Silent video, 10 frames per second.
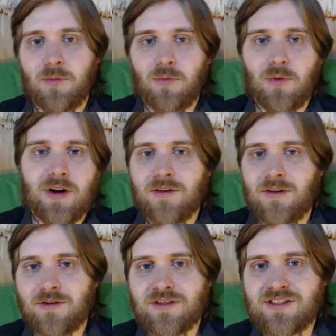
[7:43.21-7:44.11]
where they're
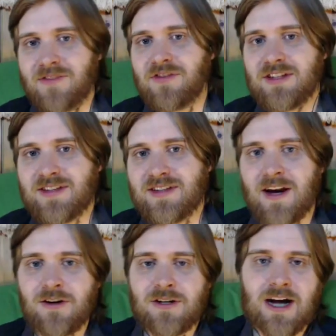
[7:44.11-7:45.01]
70s-era
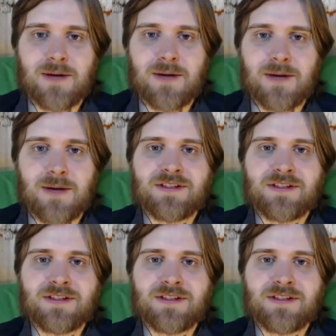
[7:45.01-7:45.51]
cops...